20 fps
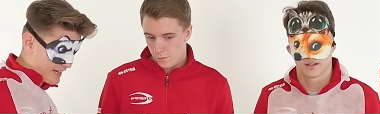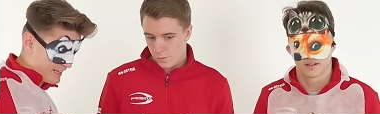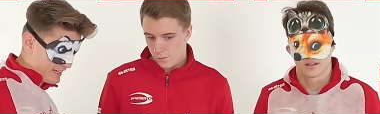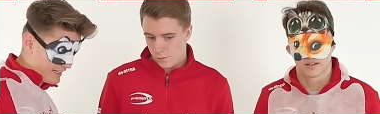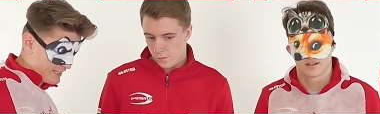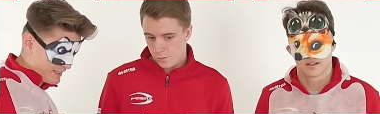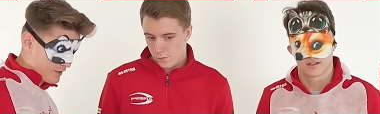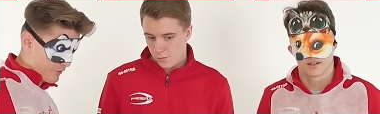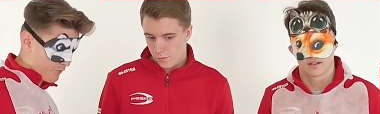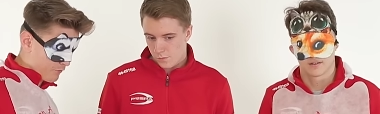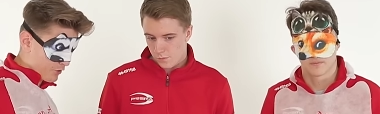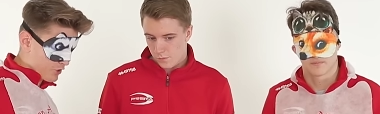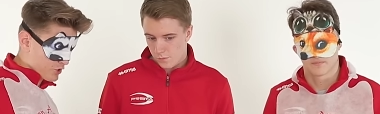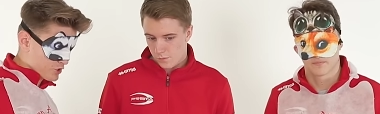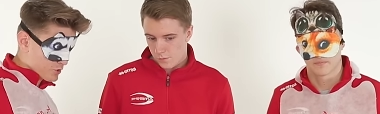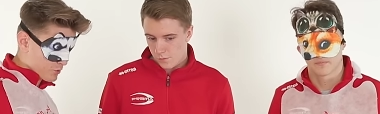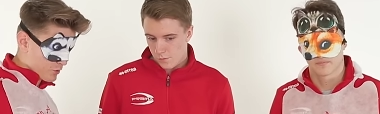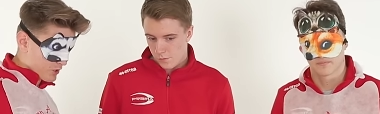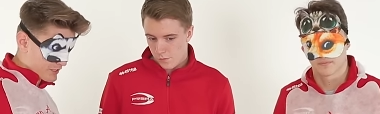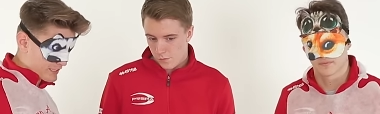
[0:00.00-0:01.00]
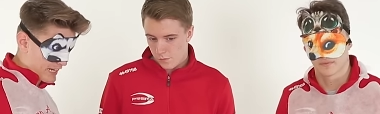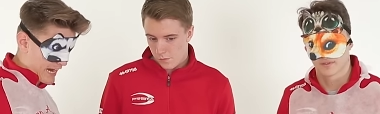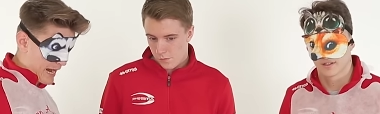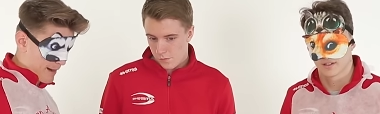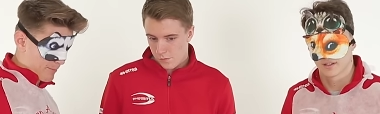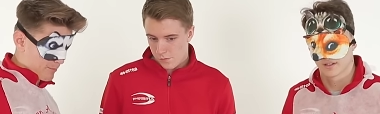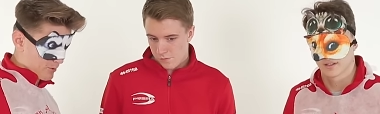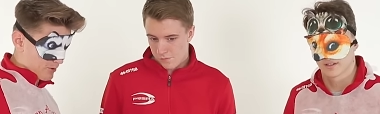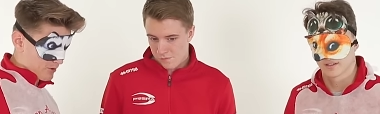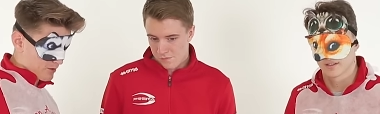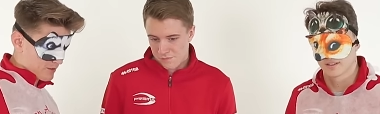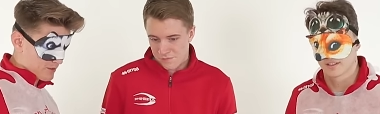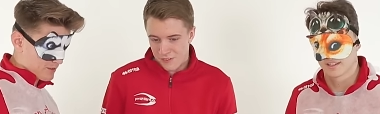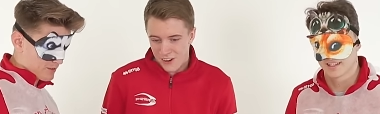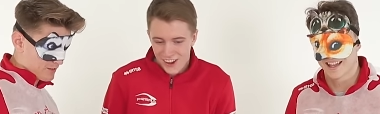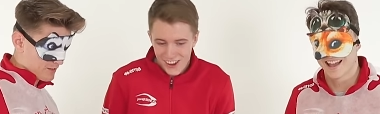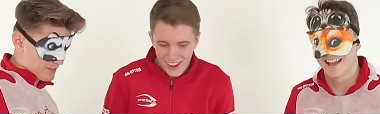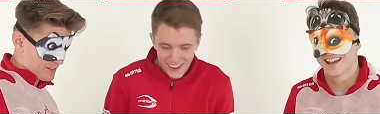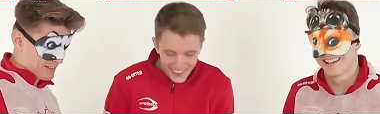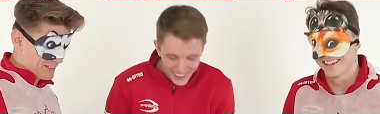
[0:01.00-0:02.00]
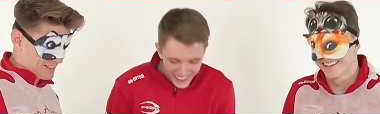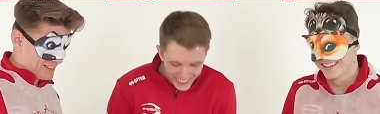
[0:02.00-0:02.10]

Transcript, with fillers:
Speaker 1: And it, the first word's apple. Yeah.